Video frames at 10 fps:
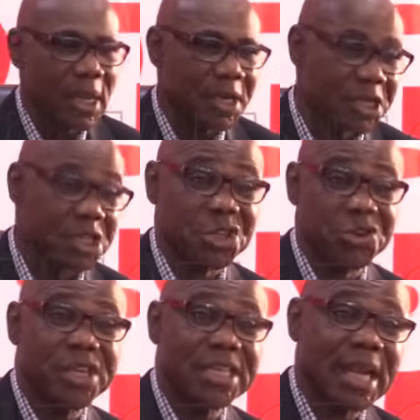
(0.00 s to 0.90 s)
And it is
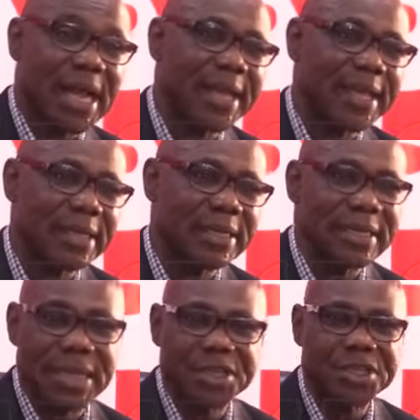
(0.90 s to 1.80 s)
critical
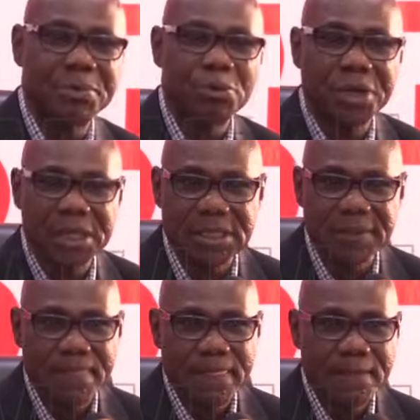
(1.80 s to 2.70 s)
in any democracy,
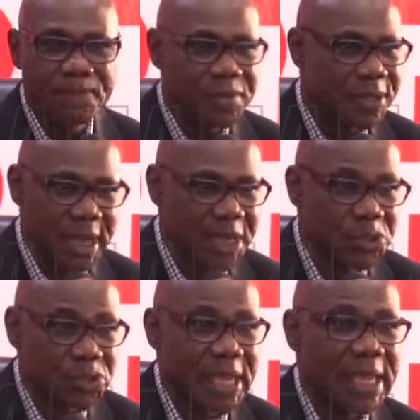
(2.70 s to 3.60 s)
in any
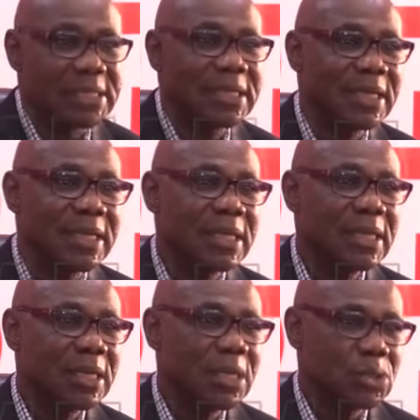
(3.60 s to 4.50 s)
society,
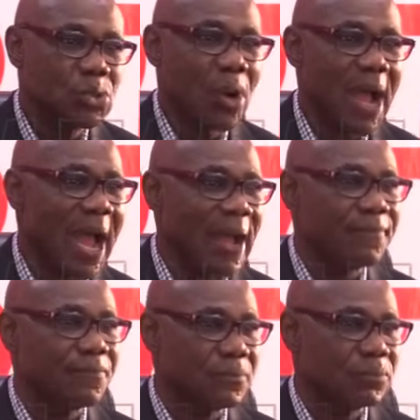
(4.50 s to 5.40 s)
to have
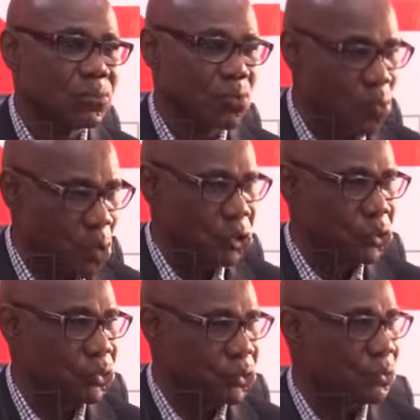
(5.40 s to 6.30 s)
what
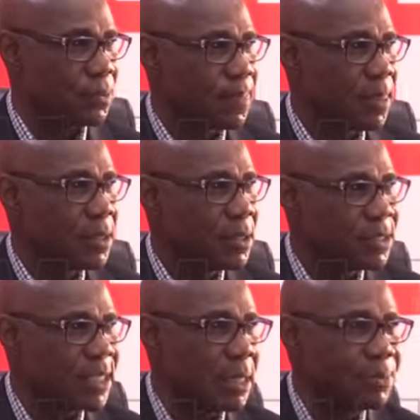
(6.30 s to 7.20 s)
you do
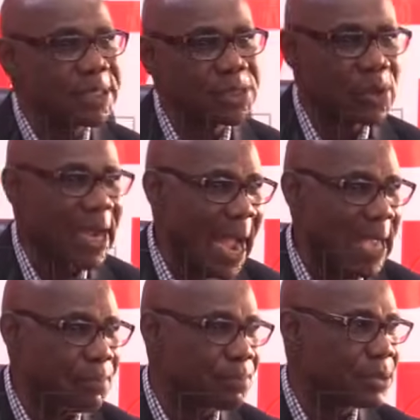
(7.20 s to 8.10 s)
celebrated. So
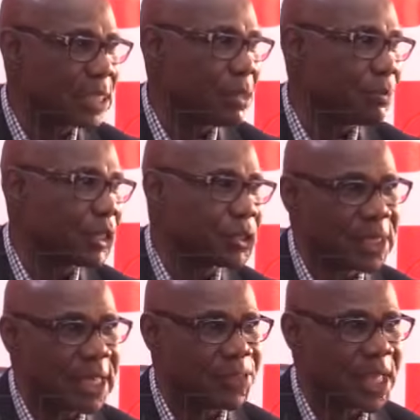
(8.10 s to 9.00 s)
I celebrate you
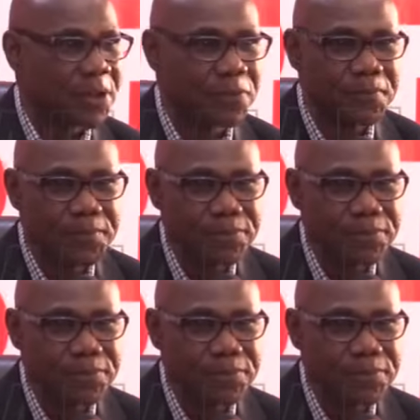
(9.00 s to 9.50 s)
and I thank you.